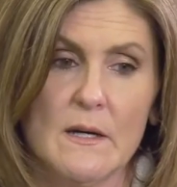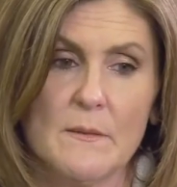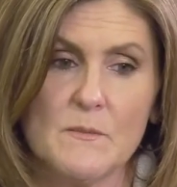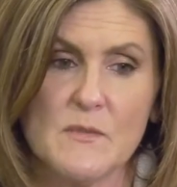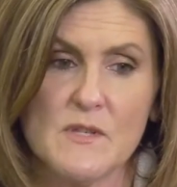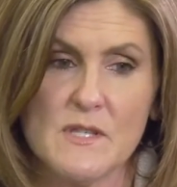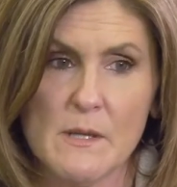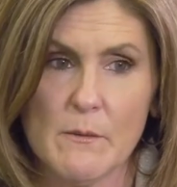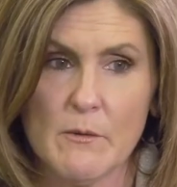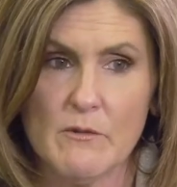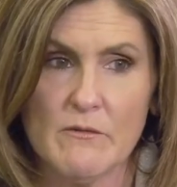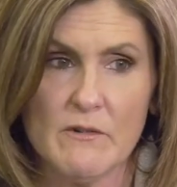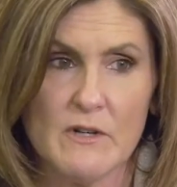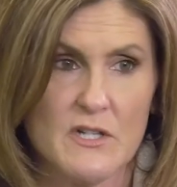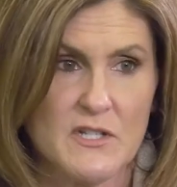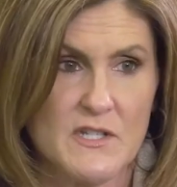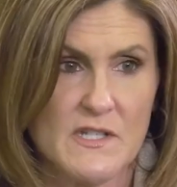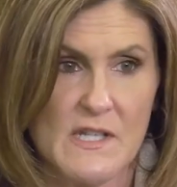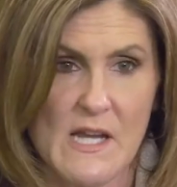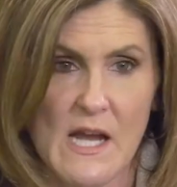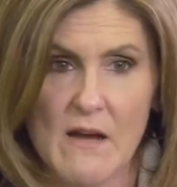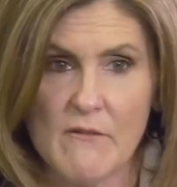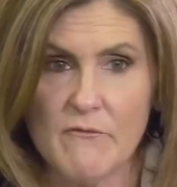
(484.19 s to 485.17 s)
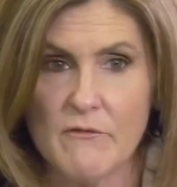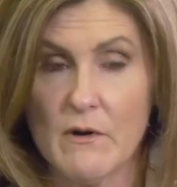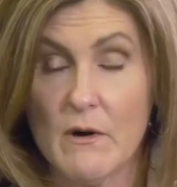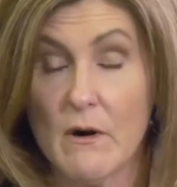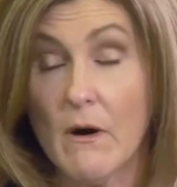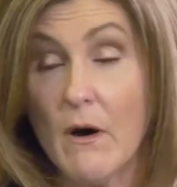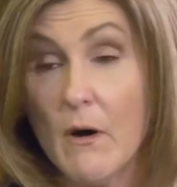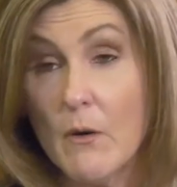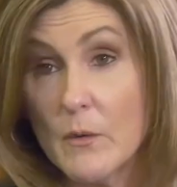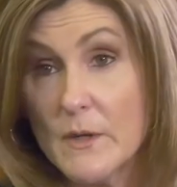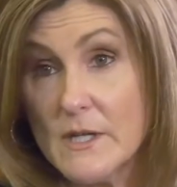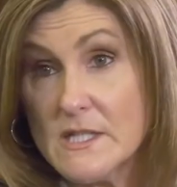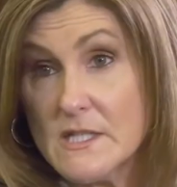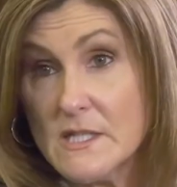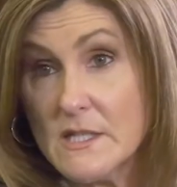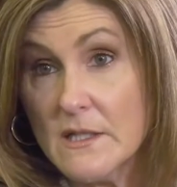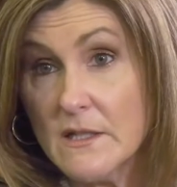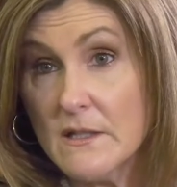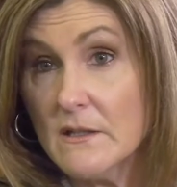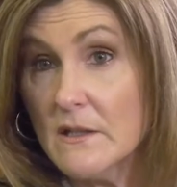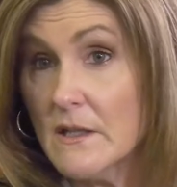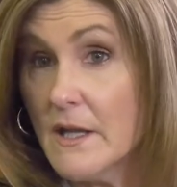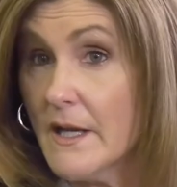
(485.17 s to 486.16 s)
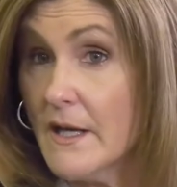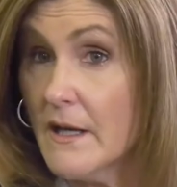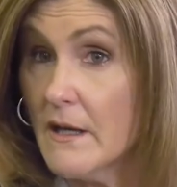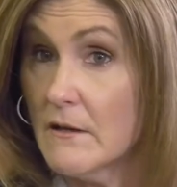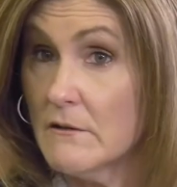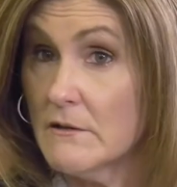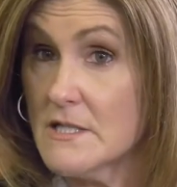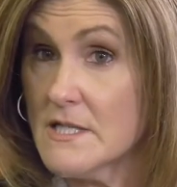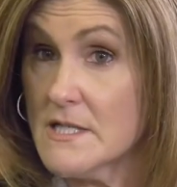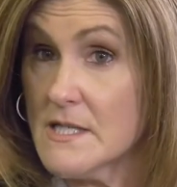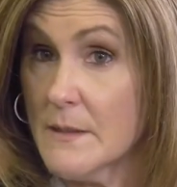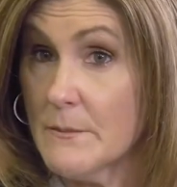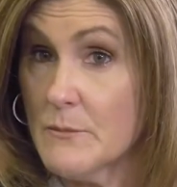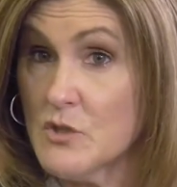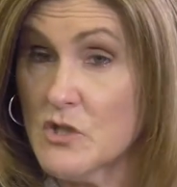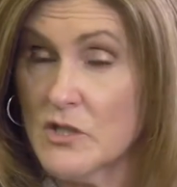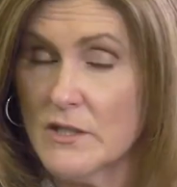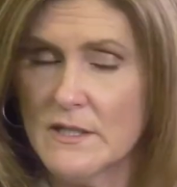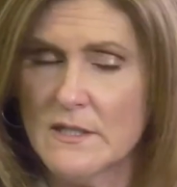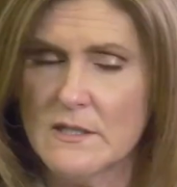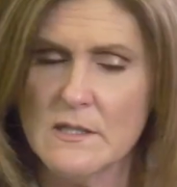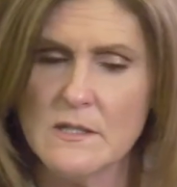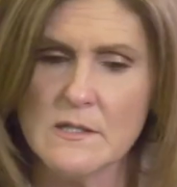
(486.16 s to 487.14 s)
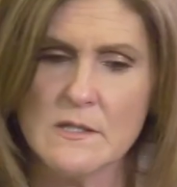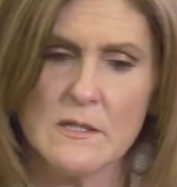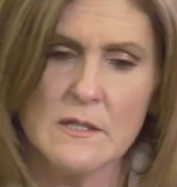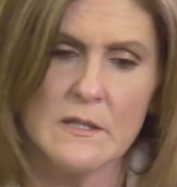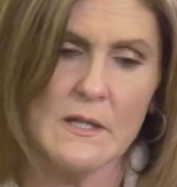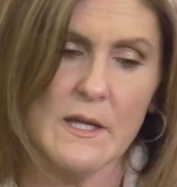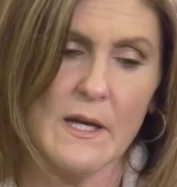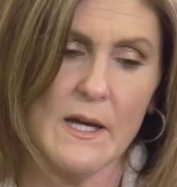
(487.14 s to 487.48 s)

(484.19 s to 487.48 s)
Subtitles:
Some of our staff are always here, like our receptionist,